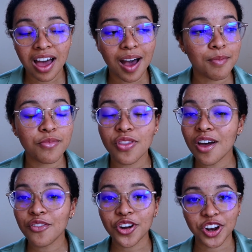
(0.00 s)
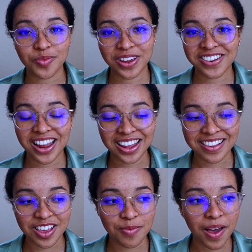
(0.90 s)
I'm never going to be
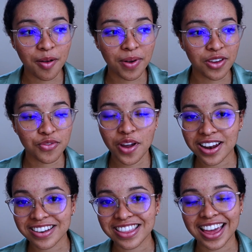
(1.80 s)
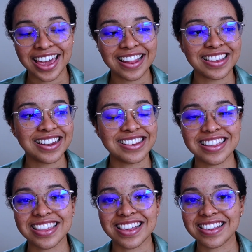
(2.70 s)
jealous about my friend that gets
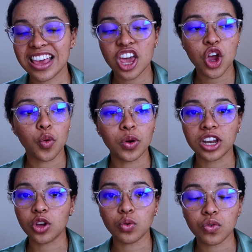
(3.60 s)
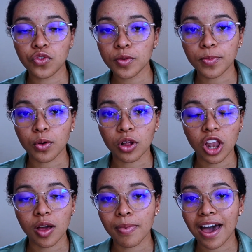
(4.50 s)
into this really cool football
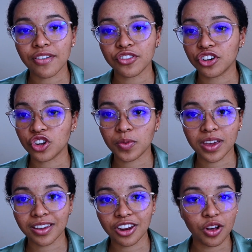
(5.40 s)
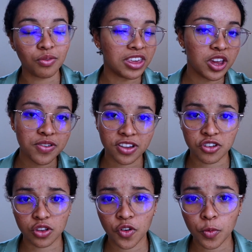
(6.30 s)
club after doing, years and
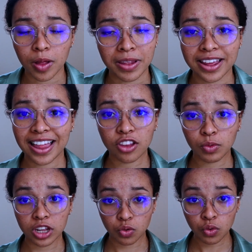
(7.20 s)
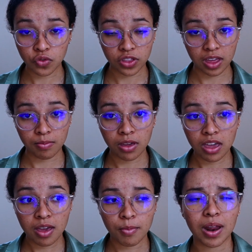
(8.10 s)
years of football. I'd be like, that's really cool for them,
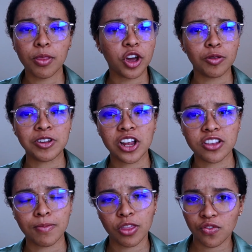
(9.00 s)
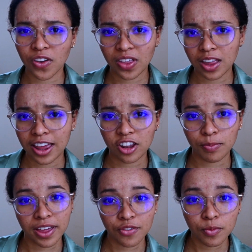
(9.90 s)
but I'm not going to be jealous about the fact that they get to
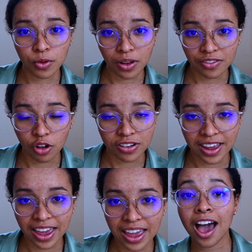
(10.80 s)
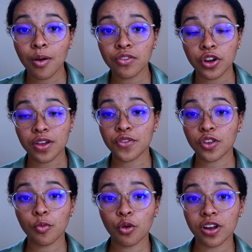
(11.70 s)
play football all day. However, if
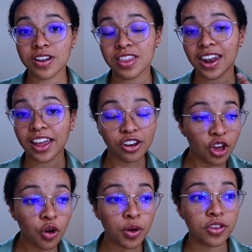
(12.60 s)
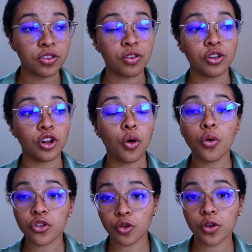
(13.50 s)
someone that I know is,
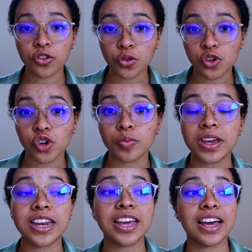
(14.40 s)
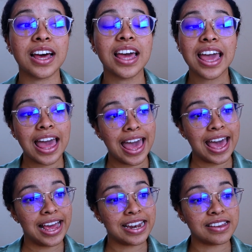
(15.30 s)
also on social media
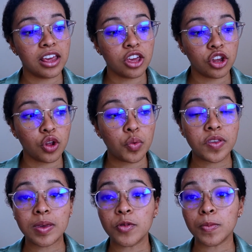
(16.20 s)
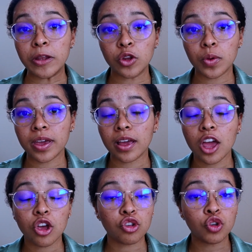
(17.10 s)
and, seems to be doing
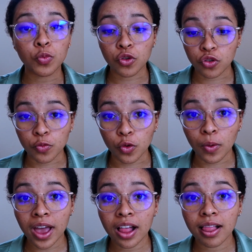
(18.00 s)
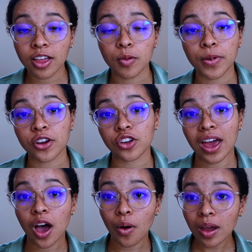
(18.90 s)
super, super well compared to
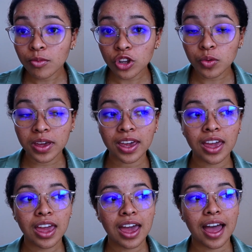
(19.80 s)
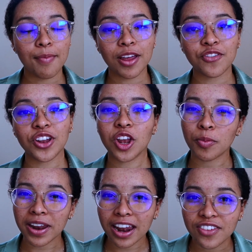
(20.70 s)
how I'm doing, I might feel a little
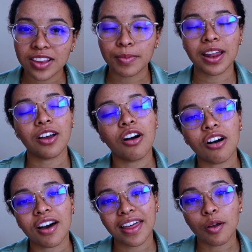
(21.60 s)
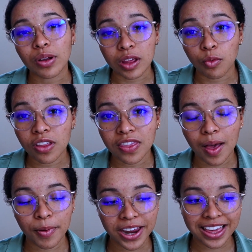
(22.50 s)
bit envious and be like, oh, I really want
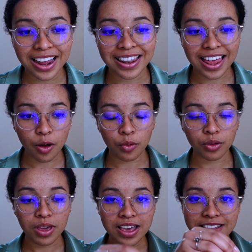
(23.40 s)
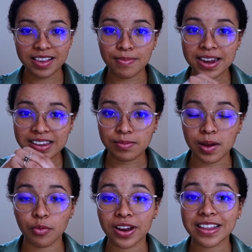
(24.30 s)
that. But again, that will cement in
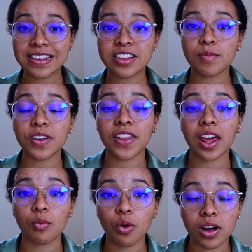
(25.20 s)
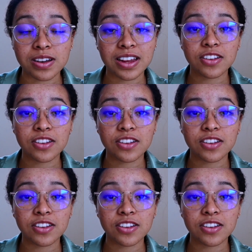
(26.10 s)
my brain, this is something that I want.